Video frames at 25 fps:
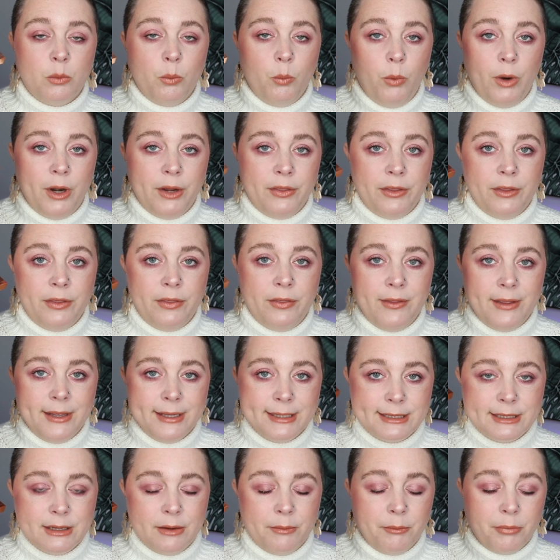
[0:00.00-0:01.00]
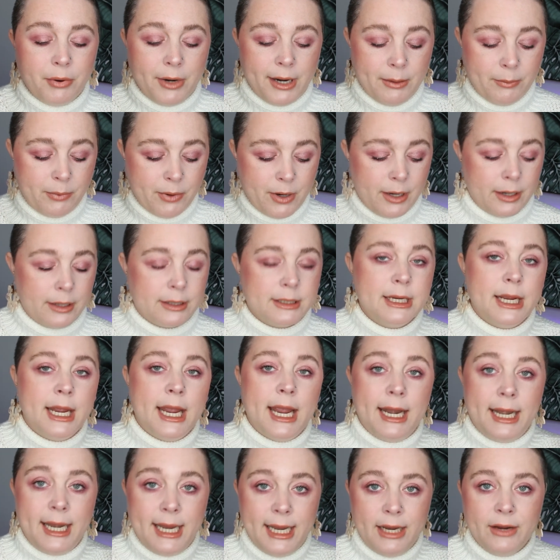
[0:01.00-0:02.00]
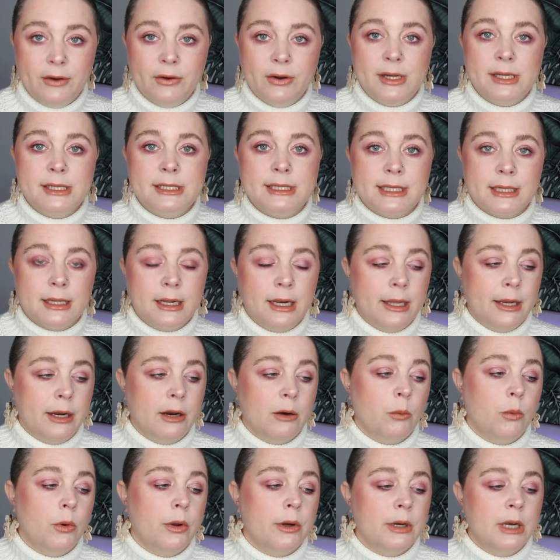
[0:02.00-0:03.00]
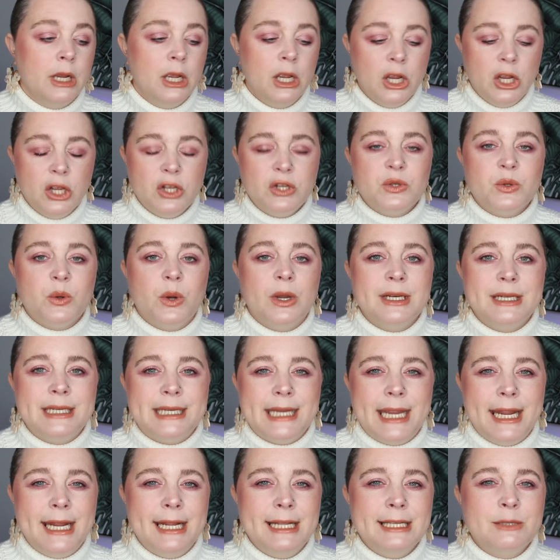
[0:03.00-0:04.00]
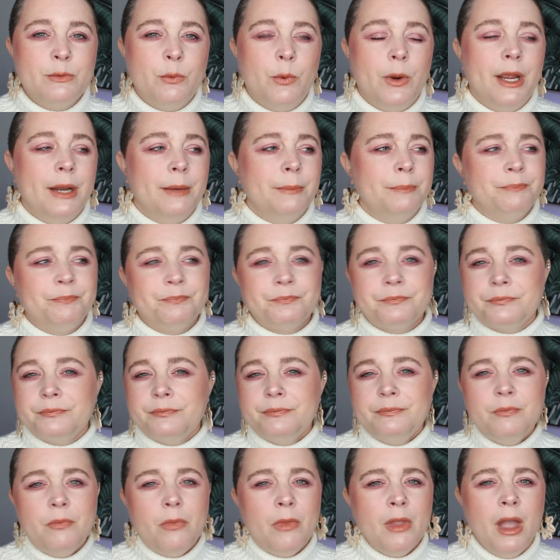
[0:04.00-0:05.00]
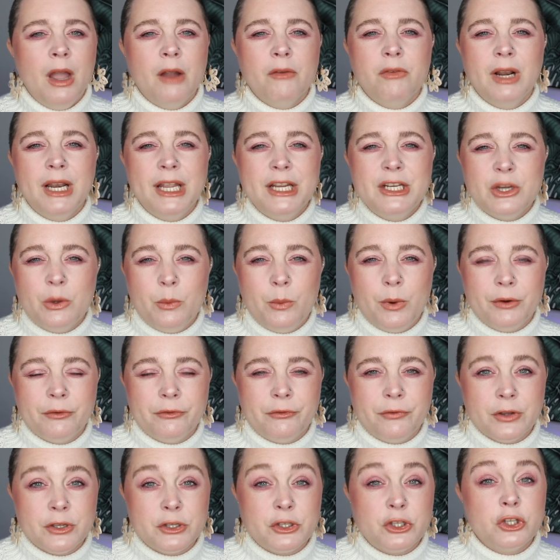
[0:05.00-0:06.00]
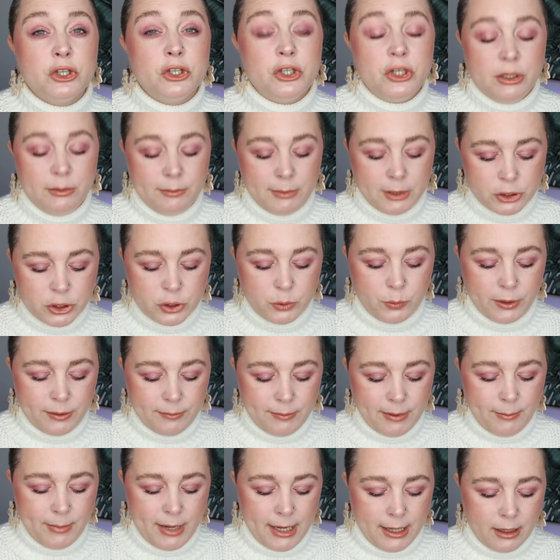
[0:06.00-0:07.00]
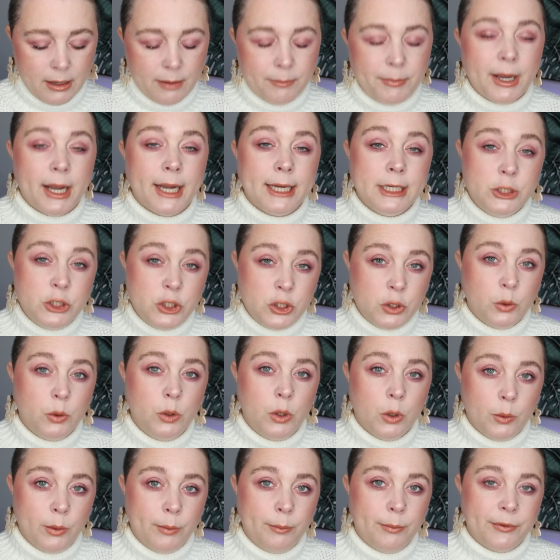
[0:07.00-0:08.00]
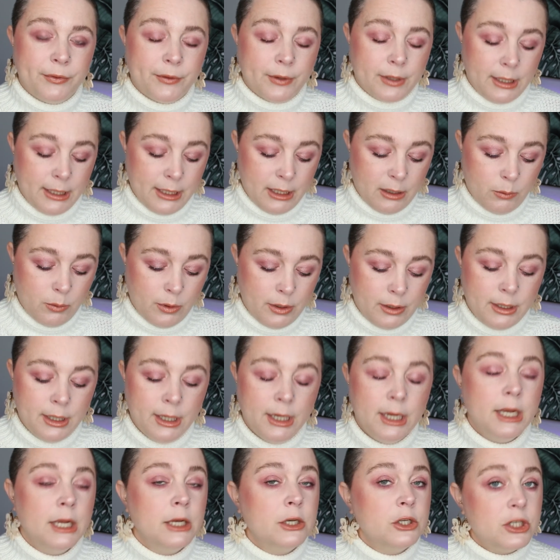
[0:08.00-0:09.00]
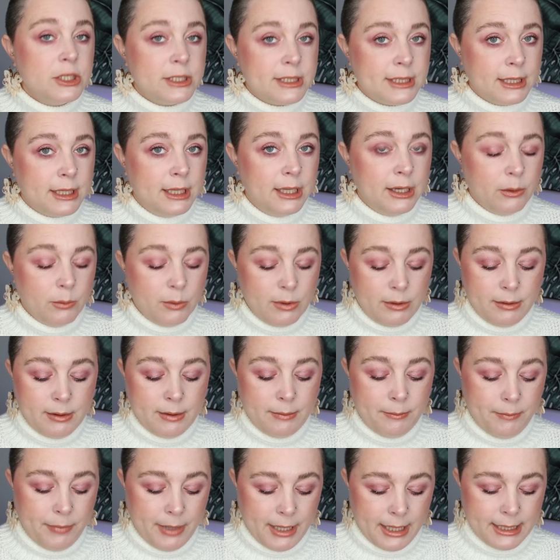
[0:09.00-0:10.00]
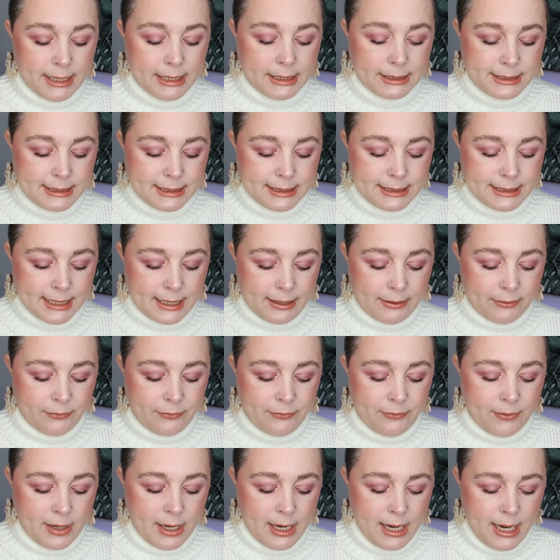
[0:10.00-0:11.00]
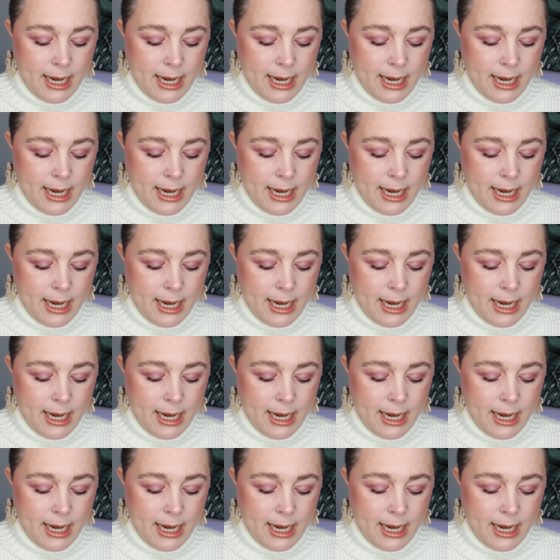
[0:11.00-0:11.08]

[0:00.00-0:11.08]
with this brow product. And here is the clear one. So on days when I really don't want to fuss too much with my makeup, I do go in with the clear one, just the clear one by itself.